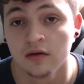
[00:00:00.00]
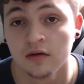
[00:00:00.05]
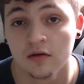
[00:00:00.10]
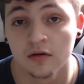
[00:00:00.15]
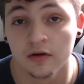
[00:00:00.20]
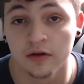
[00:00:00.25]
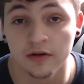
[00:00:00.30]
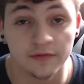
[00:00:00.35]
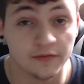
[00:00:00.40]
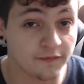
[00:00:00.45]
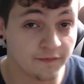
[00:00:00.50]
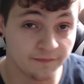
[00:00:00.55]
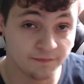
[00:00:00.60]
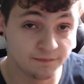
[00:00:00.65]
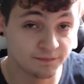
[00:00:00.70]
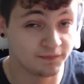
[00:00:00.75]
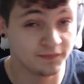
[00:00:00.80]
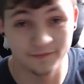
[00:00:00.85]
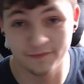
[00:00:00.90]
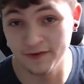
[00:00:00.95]
or even
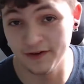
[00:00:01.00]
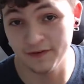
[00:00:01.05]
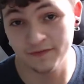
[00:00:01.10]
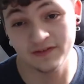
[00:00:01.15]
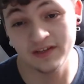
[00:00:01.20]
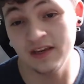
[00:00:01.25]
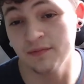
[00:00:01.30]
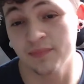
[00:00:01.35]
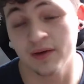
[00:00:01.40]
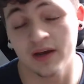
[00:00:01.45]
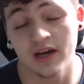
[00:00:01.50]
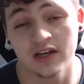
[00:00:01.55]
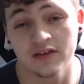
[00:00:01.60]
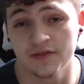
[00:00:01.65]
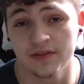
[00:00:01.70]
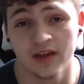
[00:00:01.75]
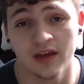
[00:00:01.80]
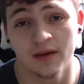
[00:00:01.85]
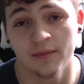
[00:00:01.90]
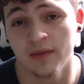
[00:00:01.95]
15 past
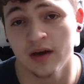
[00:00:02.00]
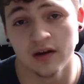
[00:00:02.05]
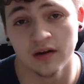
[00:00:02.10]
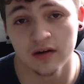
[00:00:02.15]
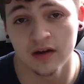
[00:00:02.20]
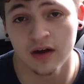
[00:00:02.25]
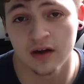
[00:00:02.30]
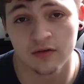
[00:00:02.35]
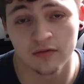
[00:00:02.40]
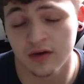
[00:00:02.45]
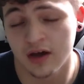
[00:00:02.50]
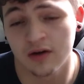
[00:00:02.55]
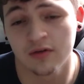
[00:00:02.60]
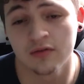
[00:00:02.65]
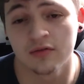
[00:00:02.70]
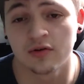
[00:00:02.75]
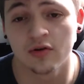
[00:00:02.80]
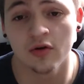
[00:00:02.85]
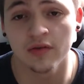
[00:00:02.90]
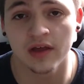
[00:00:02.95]
for that matter. I
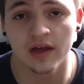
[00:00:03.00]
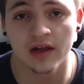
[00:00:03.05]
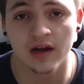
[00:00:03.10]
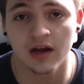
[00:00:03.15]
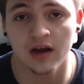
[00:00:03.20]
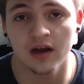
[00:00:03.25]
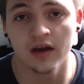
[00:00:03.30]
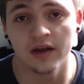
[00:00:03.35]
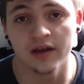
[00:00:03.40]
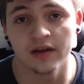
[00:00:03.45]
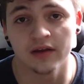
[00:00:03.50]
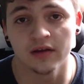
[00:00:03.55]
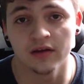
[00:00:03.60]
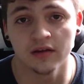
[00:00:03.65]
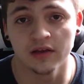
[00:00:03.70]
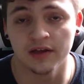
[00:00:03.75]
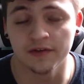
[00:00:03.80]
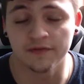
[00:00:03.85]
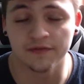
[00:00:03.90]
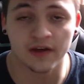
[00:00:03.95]
don't go that high.
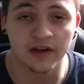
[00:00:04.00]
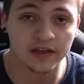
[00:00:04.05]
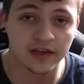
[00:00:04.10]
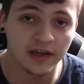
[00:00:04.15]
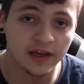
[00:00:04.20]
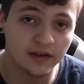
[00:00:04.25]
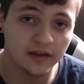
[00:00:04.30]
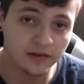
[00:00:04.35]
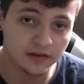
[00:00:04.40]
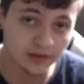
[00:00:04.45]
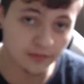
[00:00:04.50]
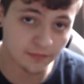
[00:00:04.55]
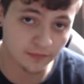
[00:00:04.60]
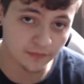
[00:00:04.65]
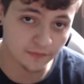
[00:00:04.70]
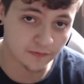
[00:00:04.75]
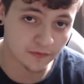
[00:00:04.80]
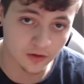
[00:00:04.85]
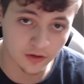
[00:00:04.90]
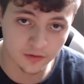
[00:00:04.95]
Unless if I can't get
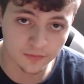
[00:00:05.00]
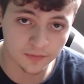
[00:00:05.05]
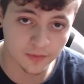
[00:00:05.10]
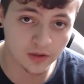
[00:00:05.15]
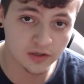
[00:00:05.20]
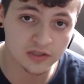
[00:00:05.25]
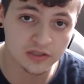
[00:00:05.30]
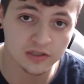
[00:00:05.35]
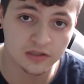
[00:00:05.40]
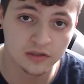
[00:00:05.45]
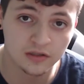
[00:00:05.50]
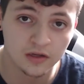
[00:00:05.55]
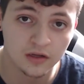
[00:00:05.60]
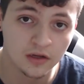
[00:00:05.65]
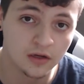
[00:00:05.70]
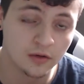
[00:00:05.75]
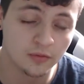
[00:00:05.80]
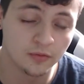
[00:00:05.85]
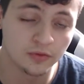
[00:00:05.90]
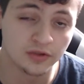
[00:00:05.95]
in front of the person
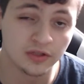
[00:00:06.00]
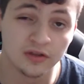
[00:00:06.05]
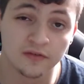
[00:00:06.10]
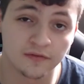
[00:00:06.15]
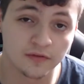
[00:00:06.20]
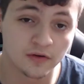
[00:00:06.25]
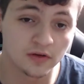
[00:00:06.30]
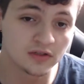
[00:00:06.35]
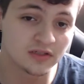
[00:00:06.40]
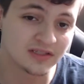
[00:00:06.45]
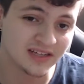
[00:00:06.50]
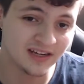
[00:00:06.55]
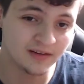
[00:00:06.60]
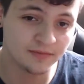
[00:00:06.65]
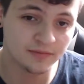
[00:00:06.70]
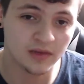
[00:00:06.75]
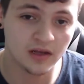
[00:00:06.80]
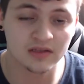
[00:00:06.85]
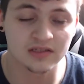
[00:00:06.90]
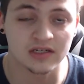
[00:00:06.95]
within the first 10
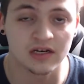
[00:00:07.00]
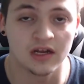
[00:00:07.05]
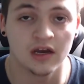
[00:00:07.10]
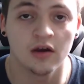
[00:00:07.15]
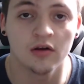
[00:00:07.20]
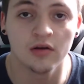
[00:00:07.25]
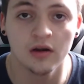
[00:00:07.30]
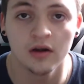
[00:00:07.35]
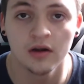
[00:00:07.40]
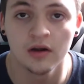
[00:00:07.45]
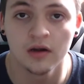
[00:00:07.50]
miles an hour,